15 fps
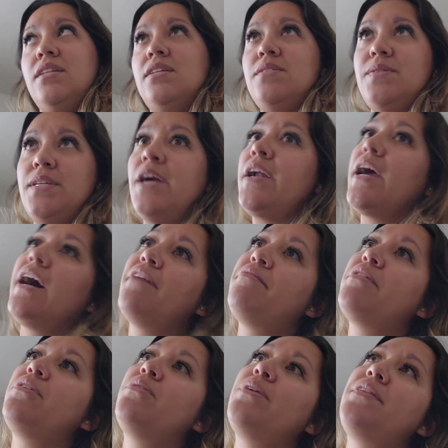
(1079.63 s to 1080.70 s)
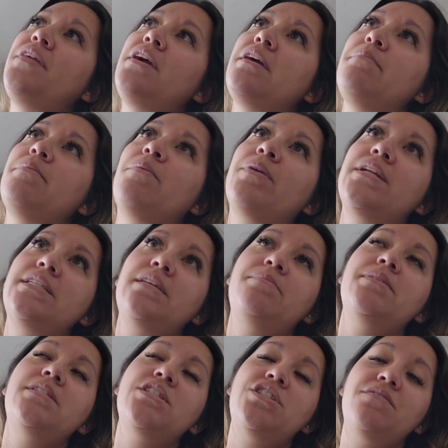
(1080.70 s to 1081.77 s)
this is a year and a half ago. I think I want to say I've
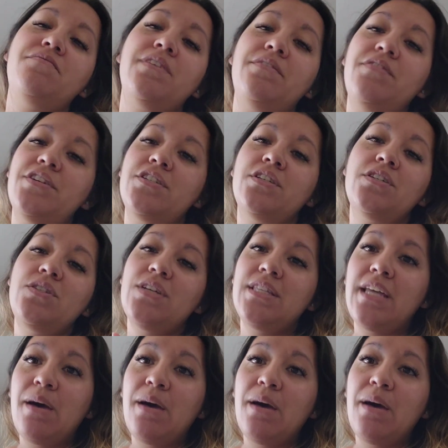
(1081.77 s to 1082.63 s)
been stitching 5 years now. So at